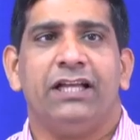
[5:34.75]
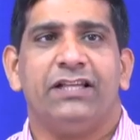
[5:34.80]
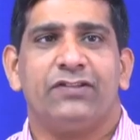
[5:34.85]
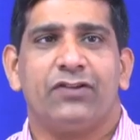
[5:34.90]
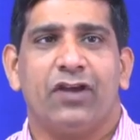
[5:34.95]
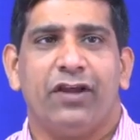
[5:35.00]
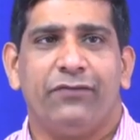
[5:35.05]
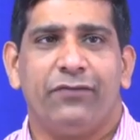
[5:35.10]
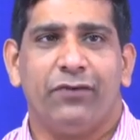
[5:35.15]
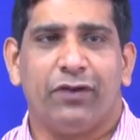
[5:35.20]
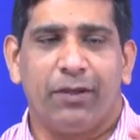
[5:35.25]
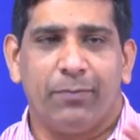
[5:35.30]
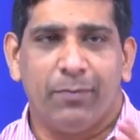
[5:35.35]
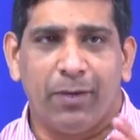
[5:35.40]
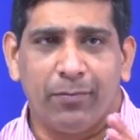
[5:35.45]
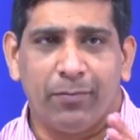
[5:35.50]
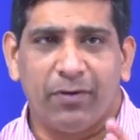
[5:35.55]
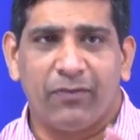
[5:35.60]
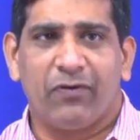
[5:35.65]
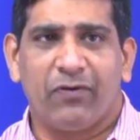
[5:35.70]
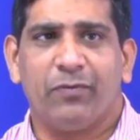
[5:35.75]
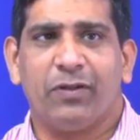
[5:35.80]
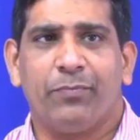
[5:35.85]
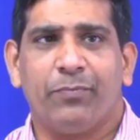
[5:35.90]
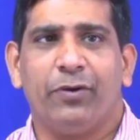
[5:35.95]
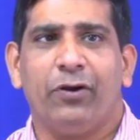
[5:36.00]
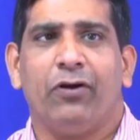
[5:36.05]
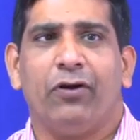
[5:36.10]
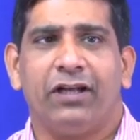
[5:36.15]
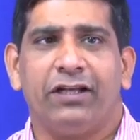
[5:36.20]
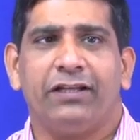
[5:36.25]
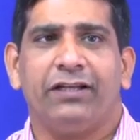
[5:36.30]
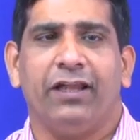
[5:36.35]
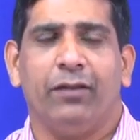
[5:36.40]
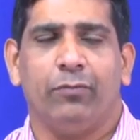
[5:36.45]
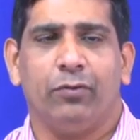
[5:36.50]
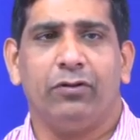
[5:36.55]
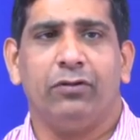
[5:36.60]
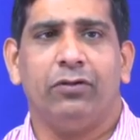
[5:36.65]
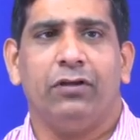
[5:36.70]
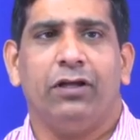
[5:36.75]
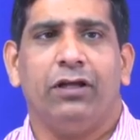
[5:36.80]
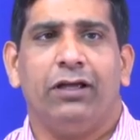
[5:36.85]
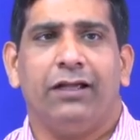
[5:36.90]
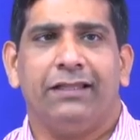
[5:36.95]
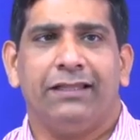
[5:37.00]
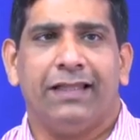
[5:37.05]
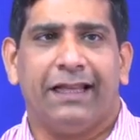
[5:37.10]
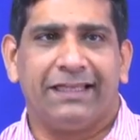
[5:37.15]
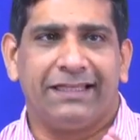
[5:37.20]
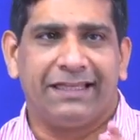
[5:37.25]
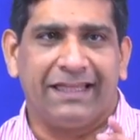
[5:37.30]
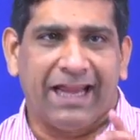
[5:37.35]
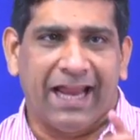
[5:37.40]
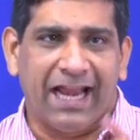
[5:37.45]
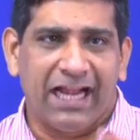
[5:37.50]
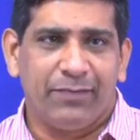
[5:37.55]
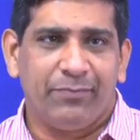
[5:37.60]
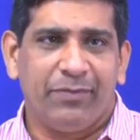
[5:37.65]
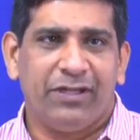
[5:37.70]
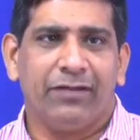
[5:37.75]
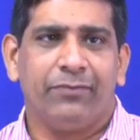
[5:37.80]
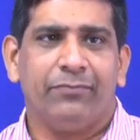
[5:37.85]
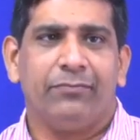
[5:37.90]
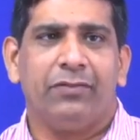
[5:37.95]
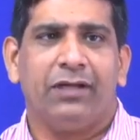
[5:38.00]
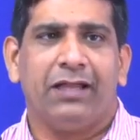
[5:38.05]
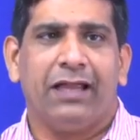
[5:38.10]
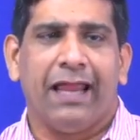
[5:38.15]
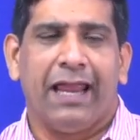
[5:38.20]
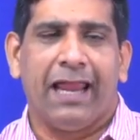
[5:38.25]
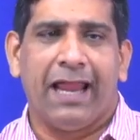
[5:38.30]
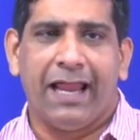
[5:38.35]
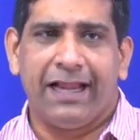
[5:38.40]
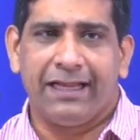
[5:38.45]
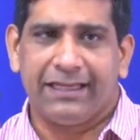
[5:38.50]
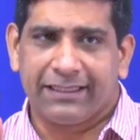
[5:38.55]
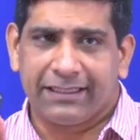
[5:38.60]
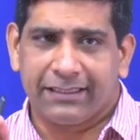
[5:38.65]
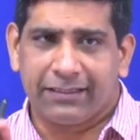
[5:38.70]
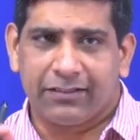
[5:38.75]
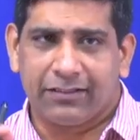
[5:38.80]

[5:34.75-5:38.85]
So if you remember from the periodic table that cadmium and